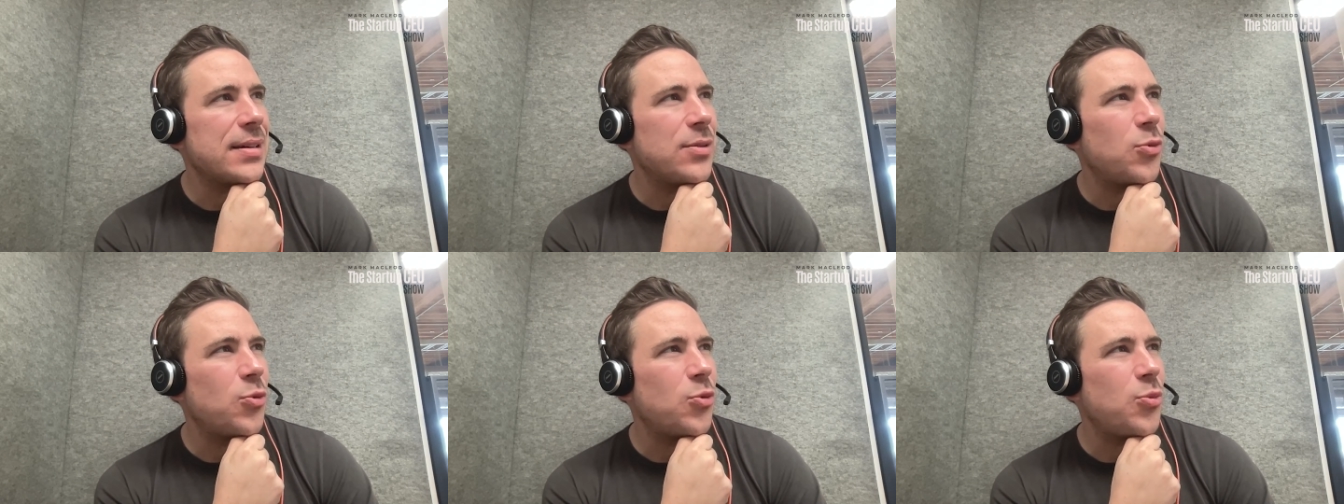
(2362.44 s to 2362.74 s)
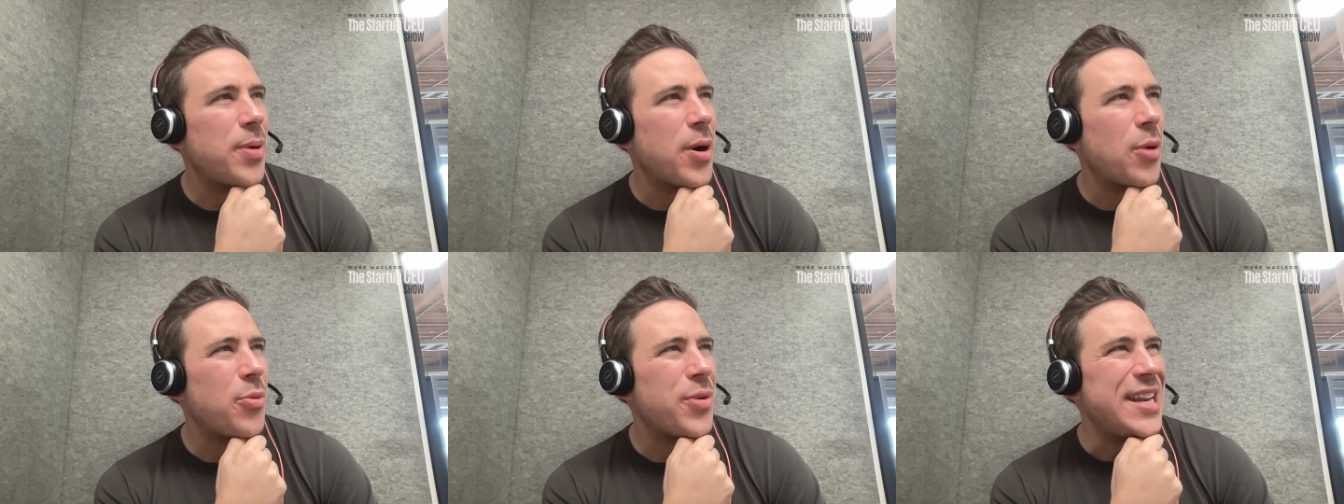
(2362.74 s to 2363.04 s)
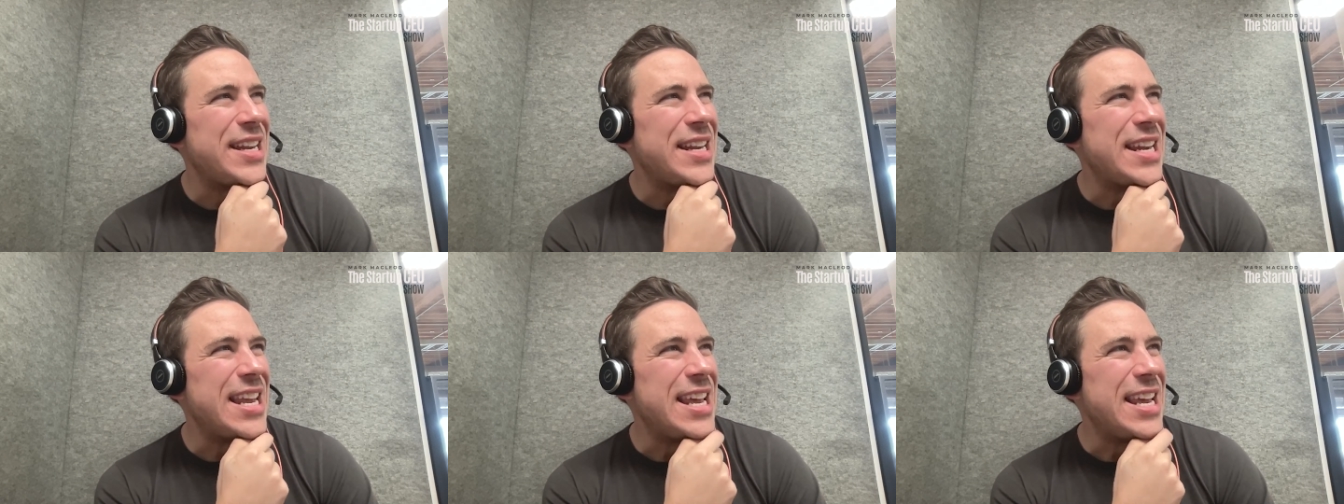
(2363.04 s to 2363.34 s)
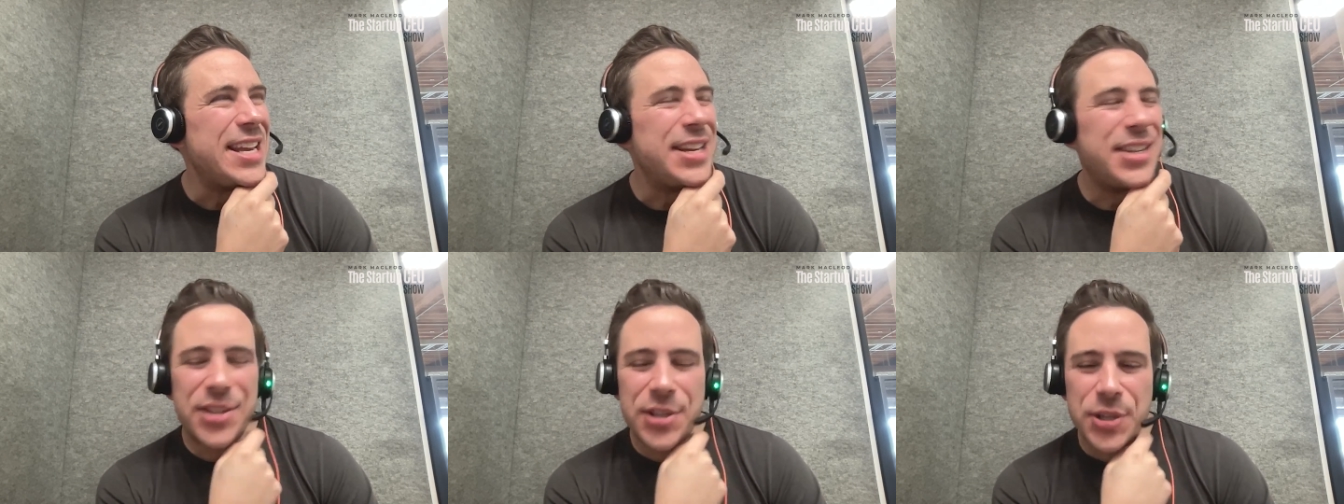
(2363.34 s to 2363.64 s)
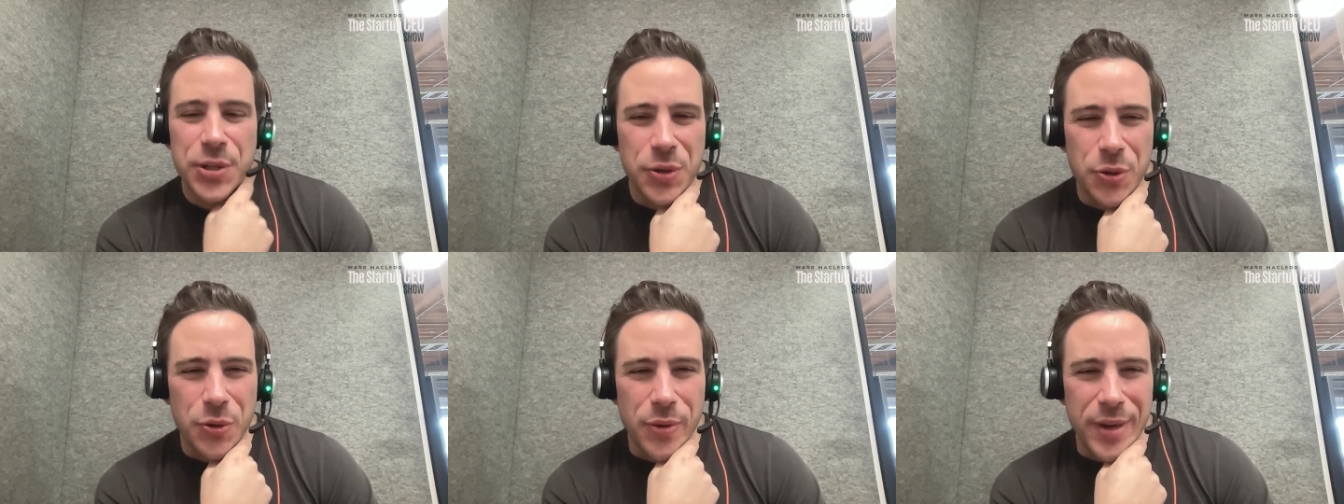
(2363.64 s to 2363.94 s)
but we need
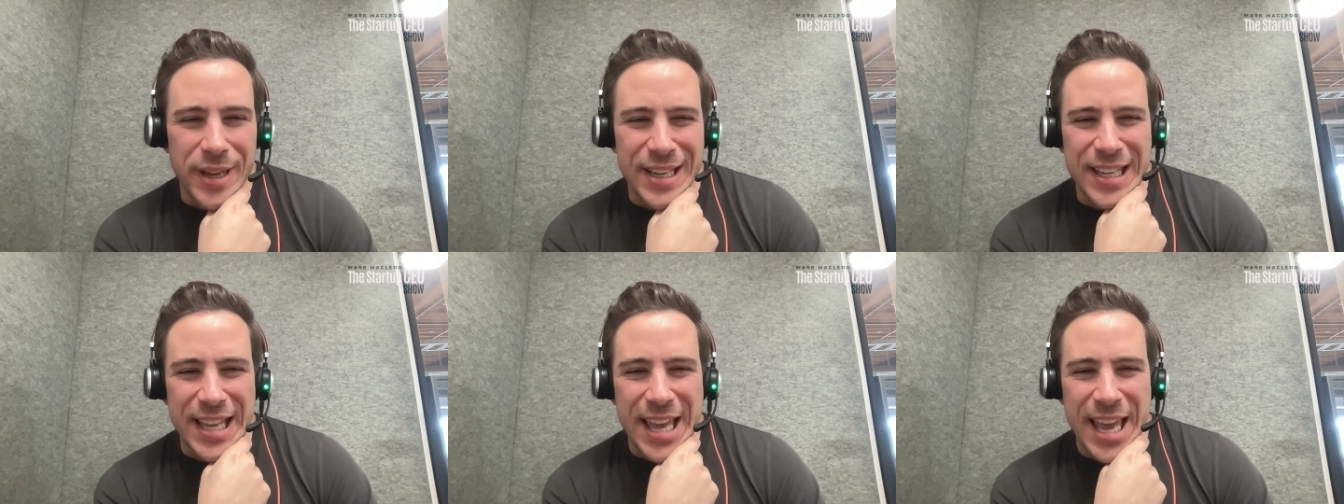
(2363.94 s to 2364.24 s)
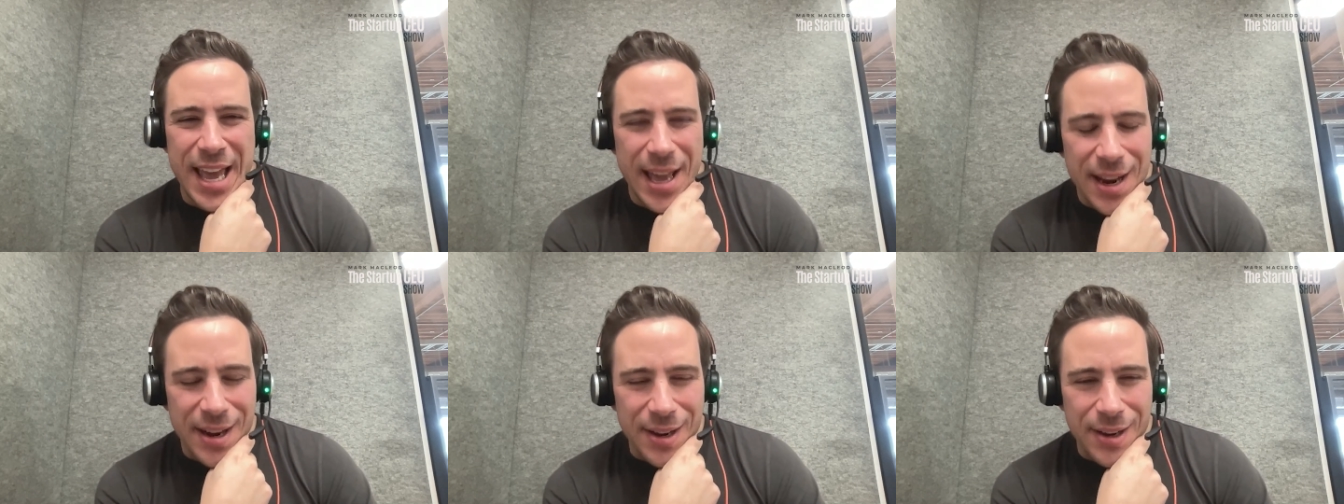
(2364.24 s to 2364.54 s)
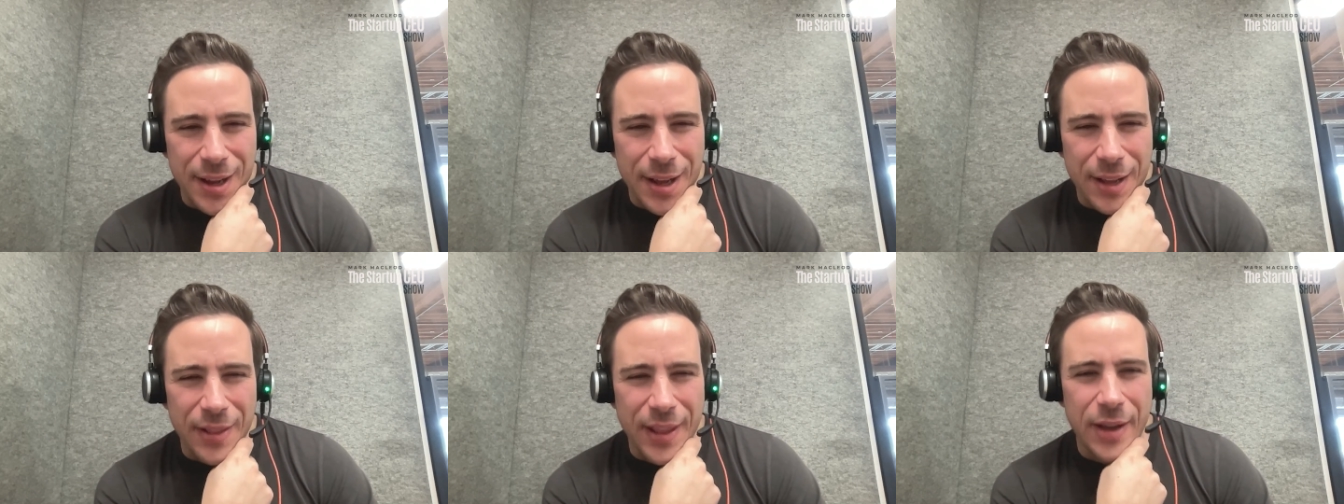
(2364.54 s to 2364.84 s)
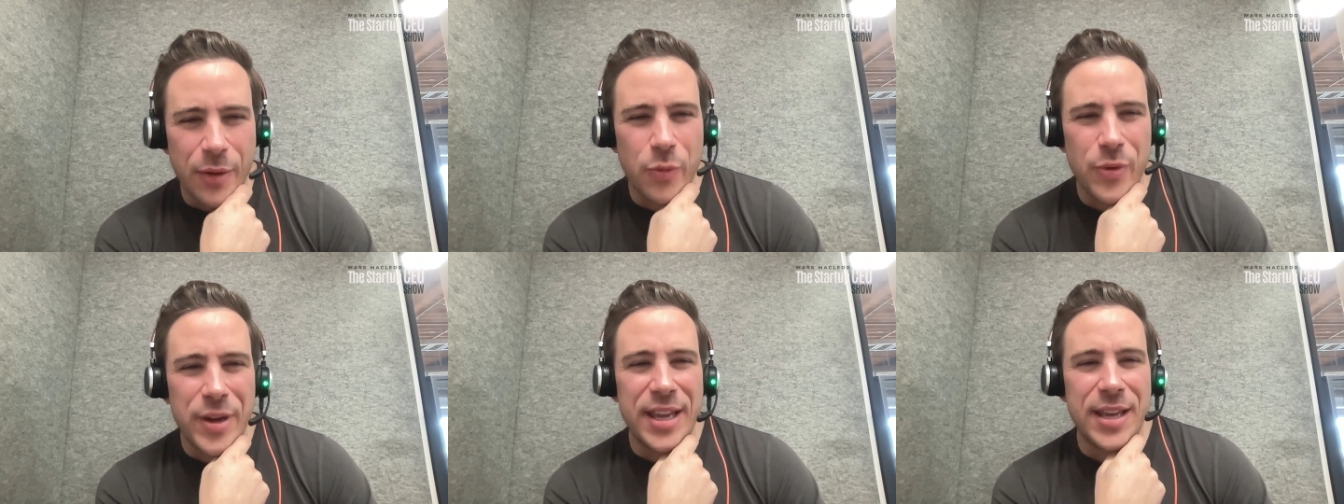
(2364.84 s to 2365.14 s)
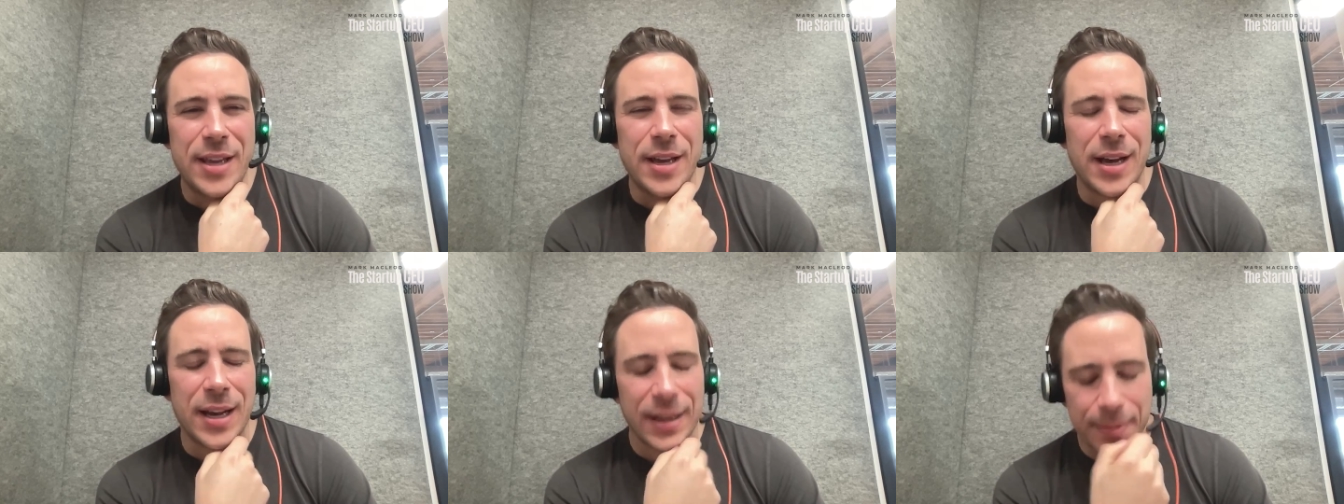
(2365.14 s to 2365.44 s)
to, in Canada,
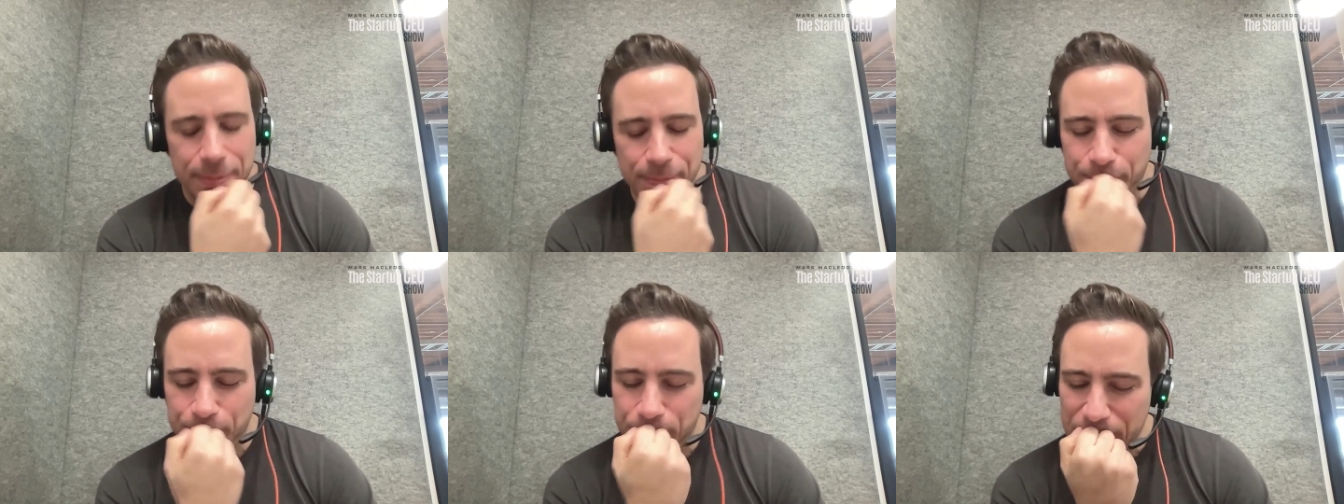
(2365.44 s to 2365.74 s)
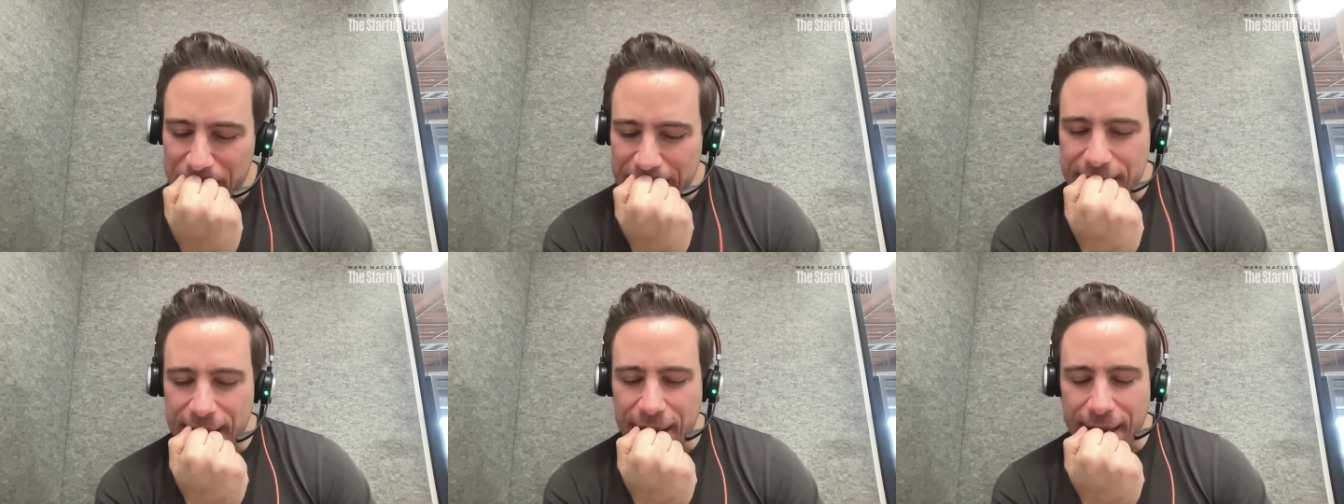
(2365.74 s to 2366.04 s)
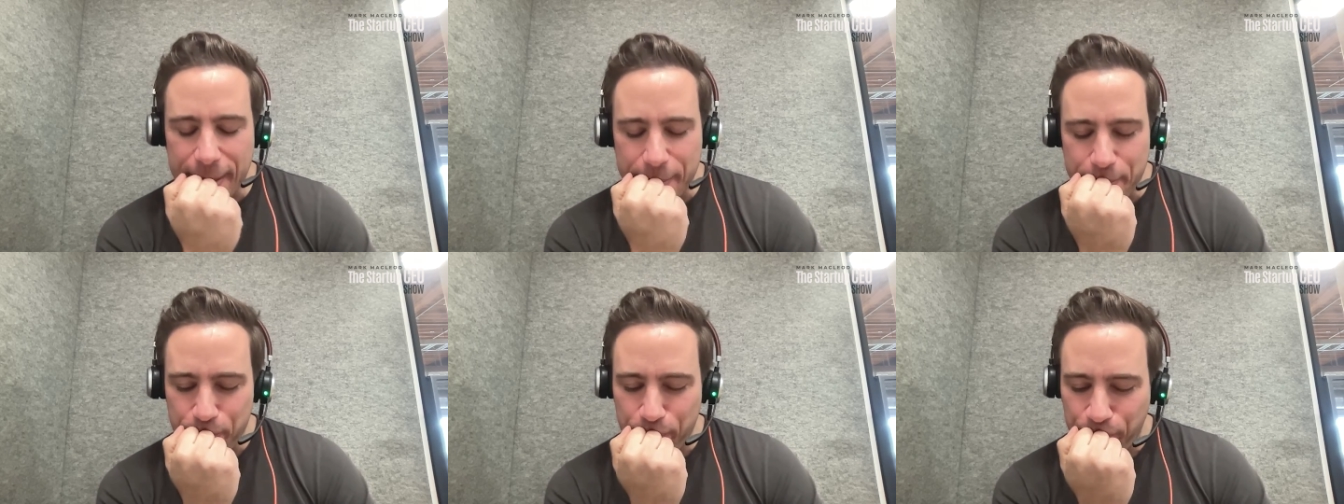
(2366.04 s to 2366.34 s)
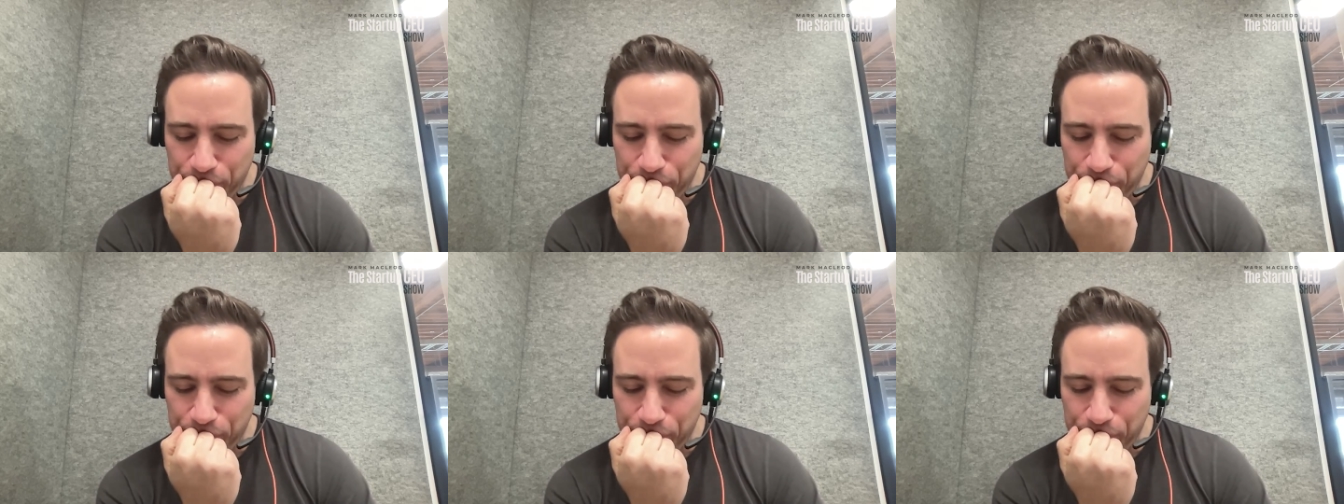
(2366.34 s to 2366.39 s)
it's like,